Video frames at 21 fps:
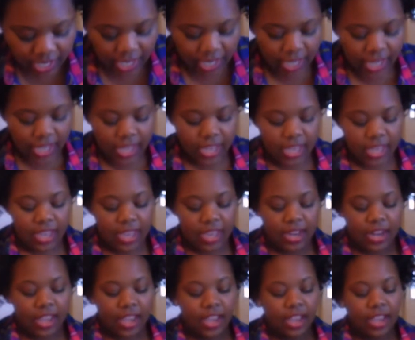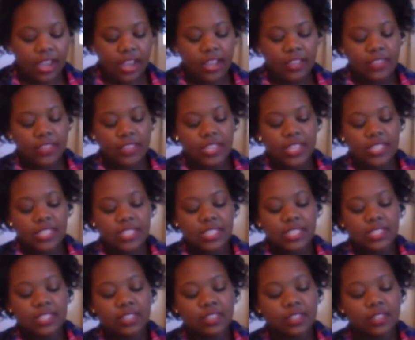And I got
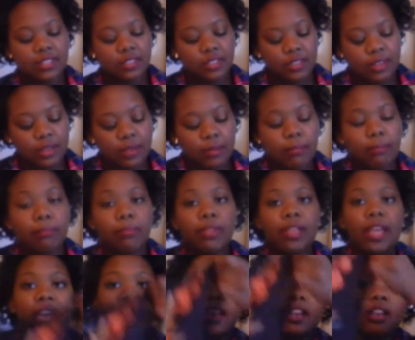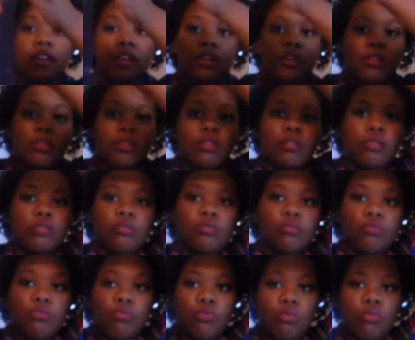this black
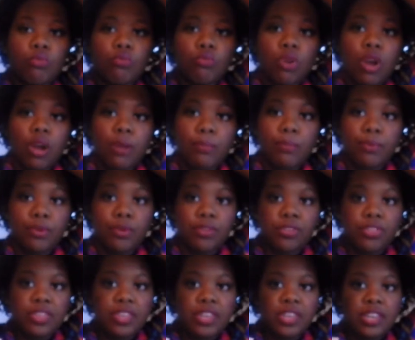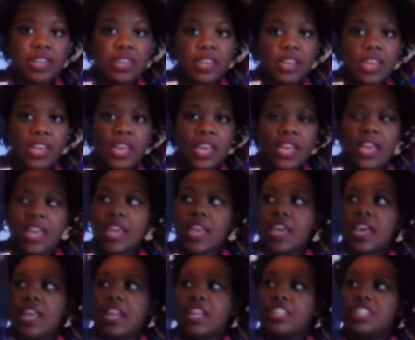romper thing
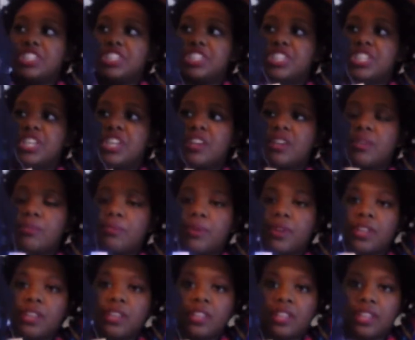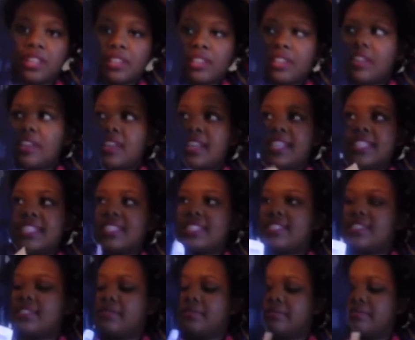and it's sheer but
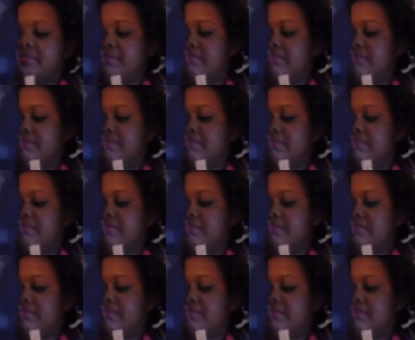it's